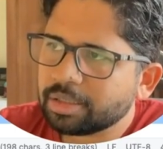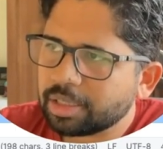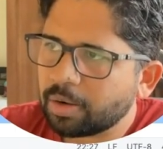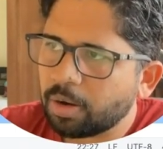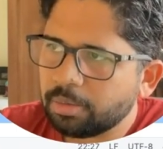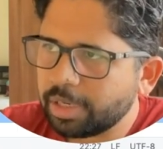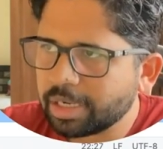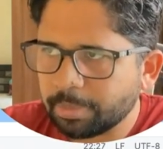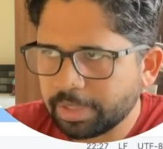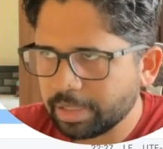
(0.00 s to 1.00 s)
the call will
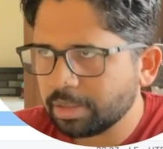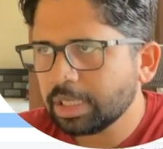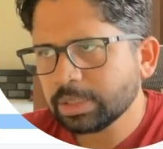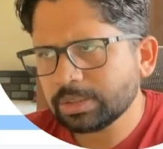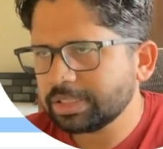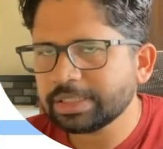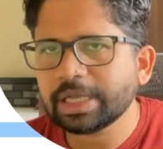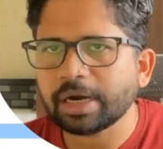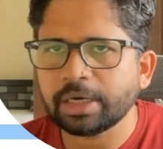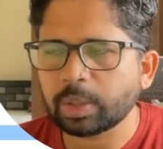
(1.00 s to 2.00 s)
come here. So this is the
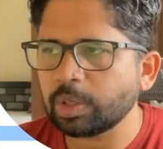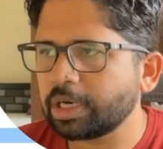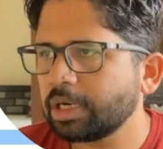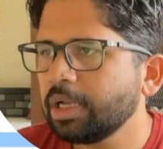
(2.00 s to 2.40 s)
controller.